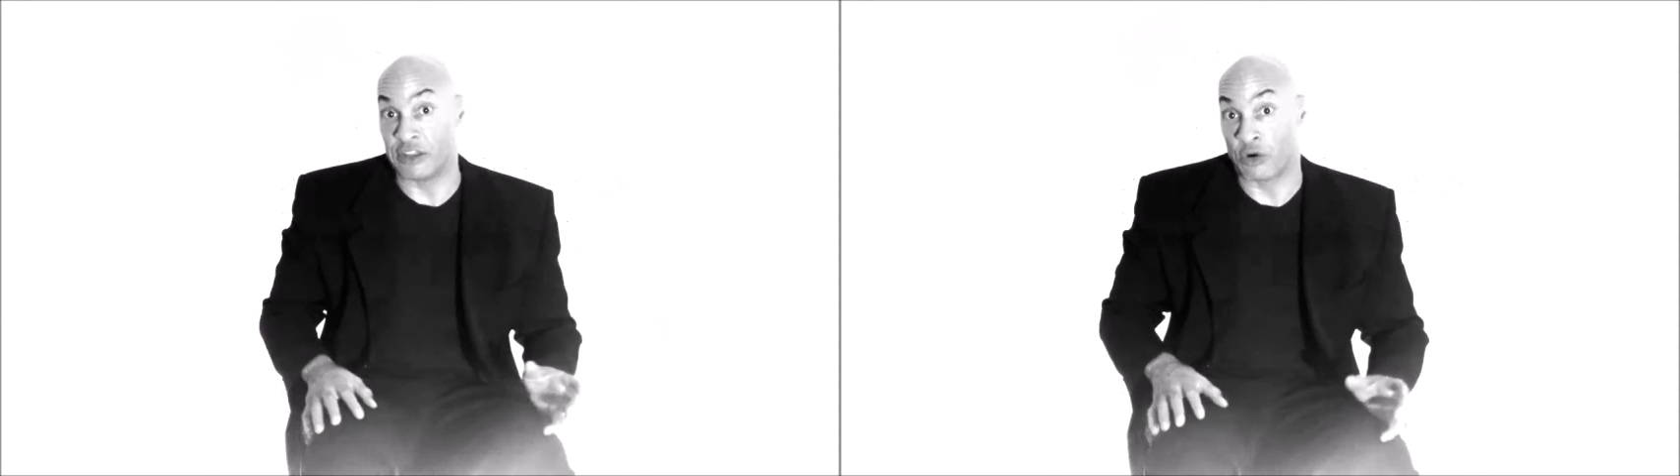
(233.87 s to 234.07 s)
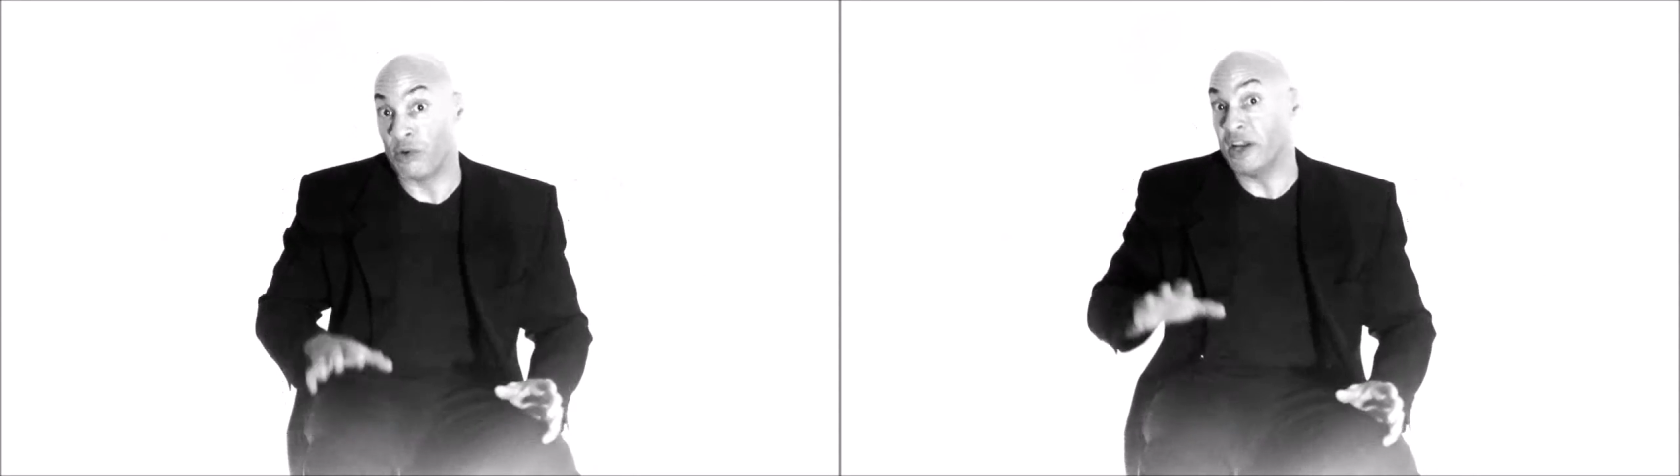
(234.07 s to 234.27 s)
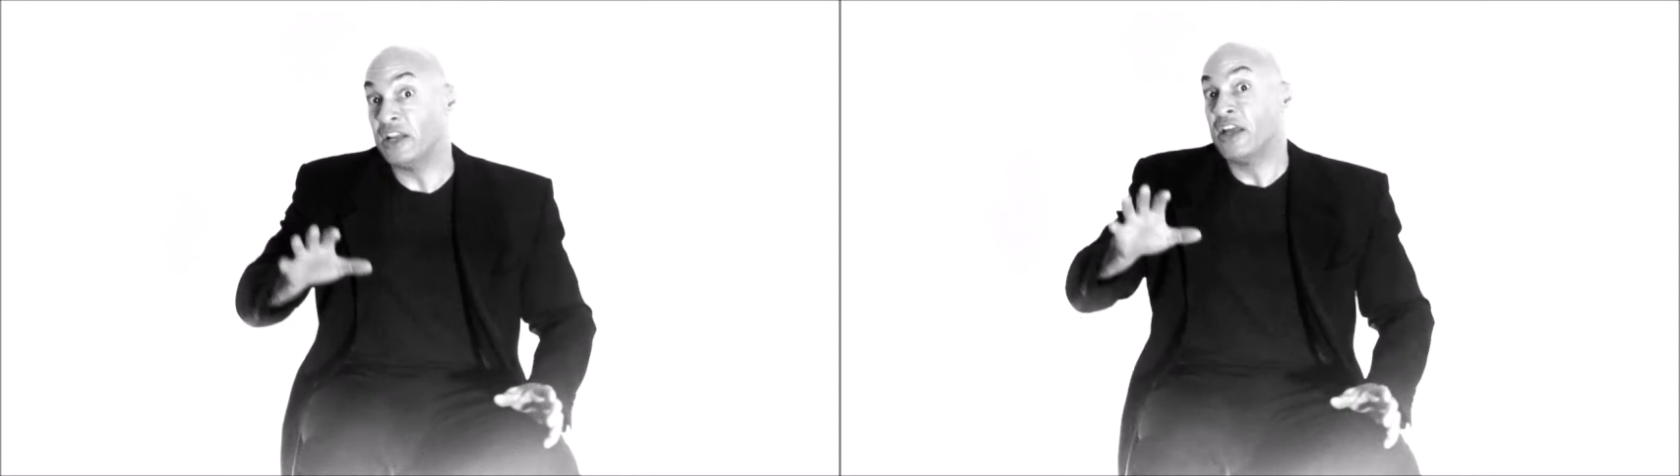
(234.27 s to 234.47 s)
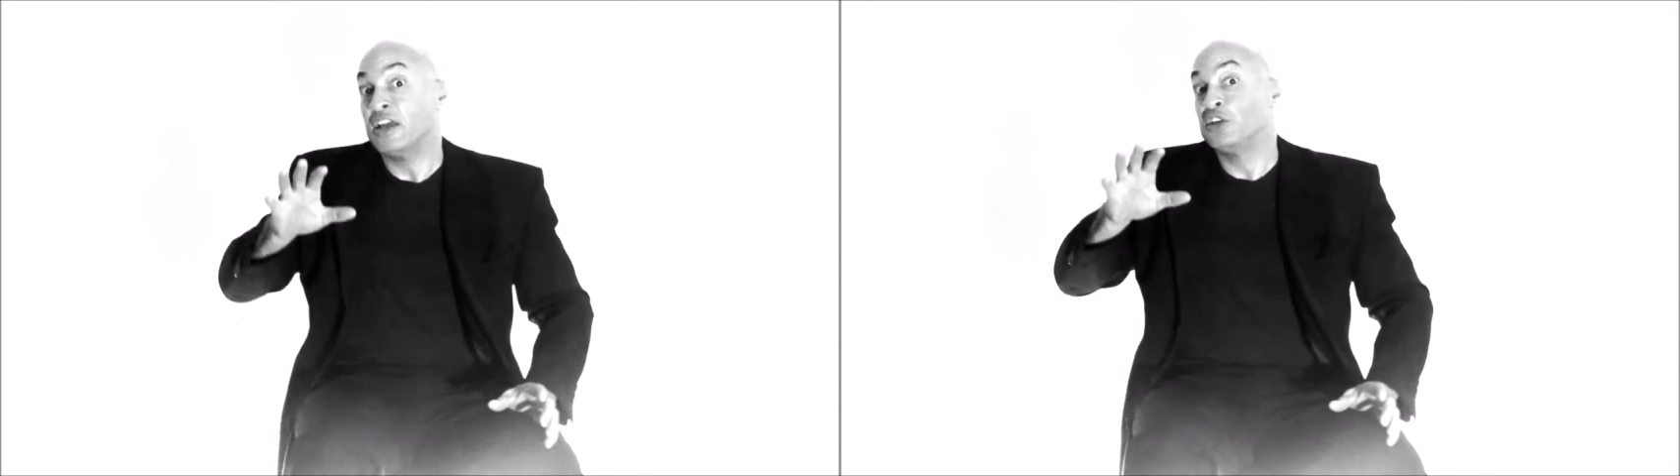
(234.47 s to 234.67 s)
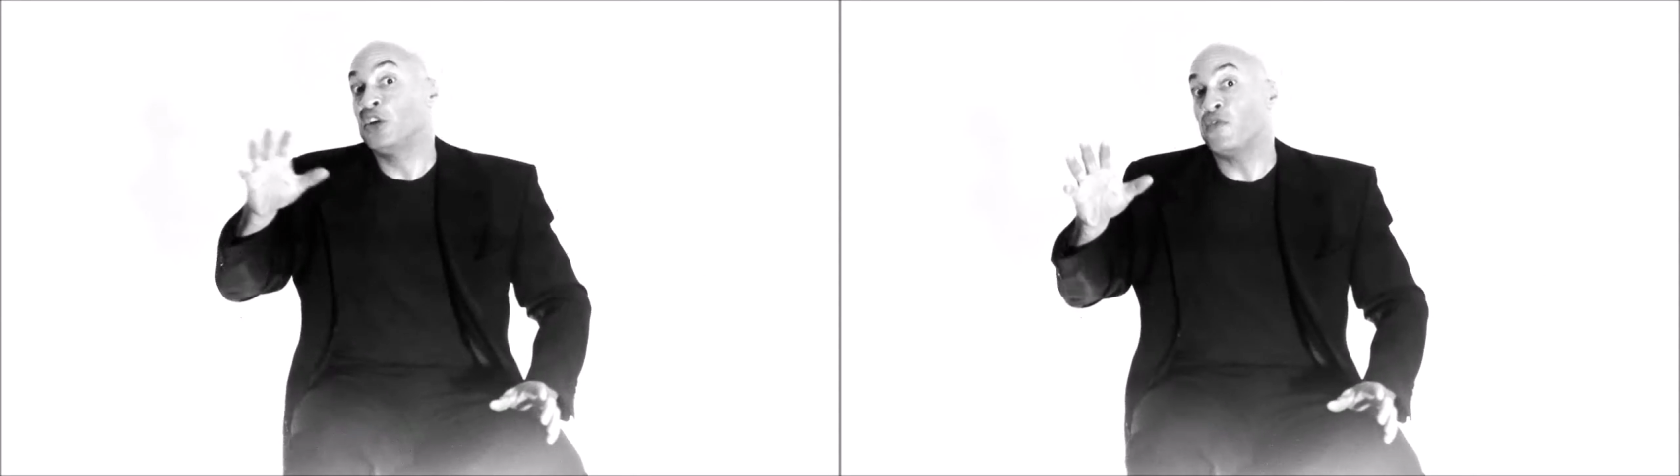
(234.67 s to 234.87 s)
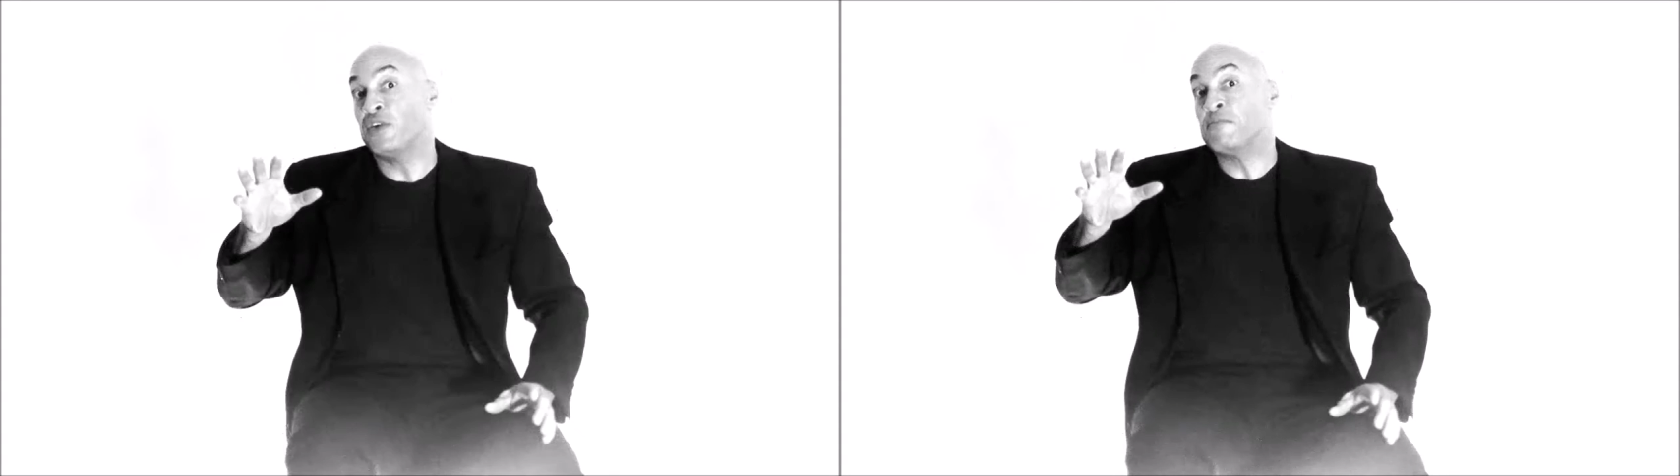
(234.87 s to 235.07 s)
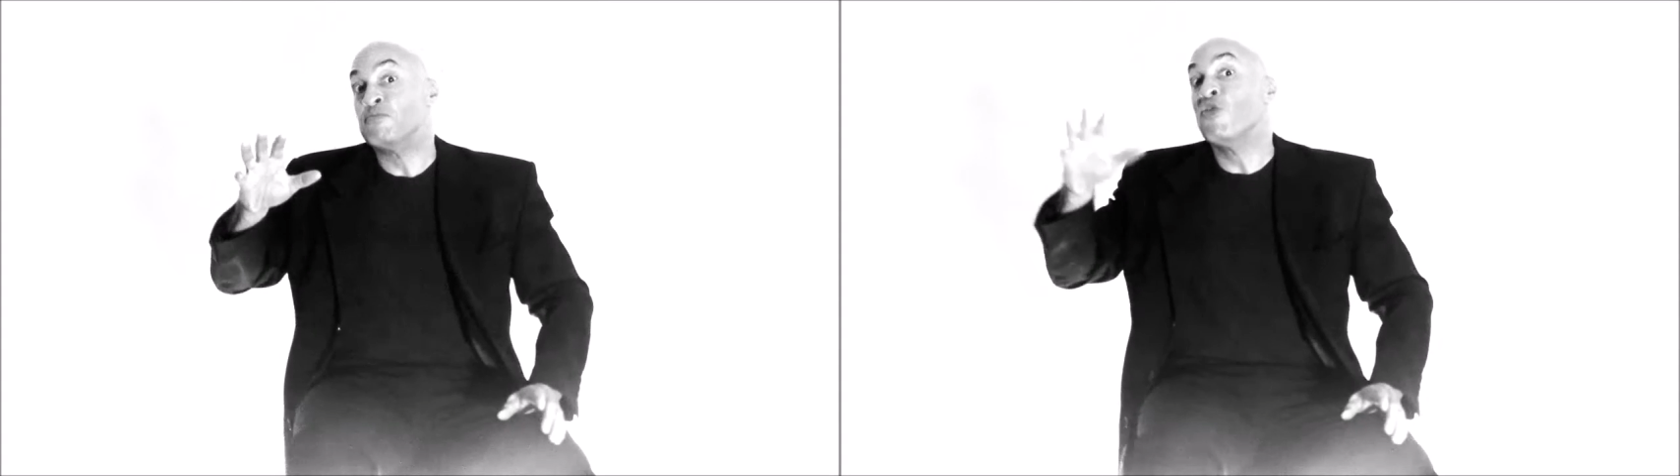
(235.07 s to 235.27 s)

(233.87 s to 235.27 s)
They're reading different